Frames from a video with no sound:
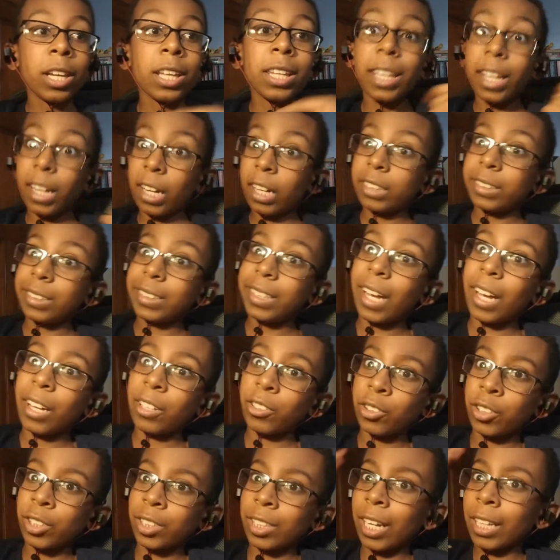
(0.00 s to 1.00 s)
That costs
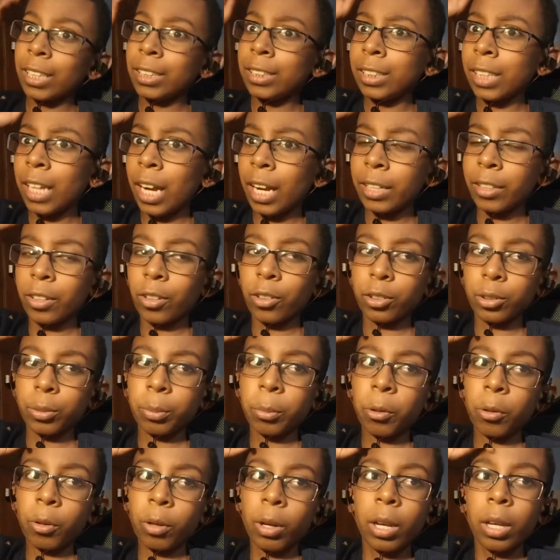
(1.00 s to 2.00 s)
$199
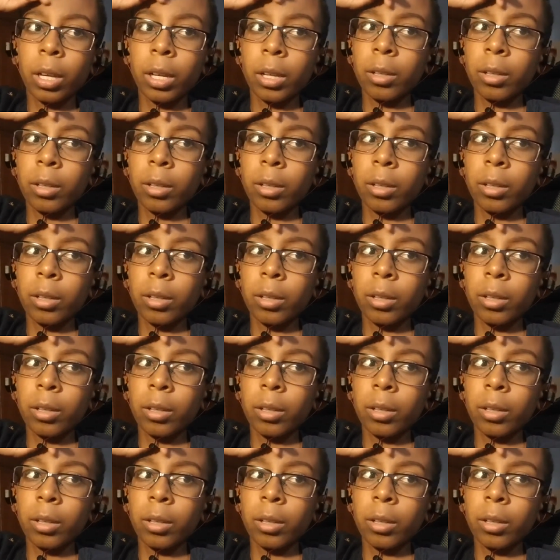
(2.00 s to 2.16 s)
more,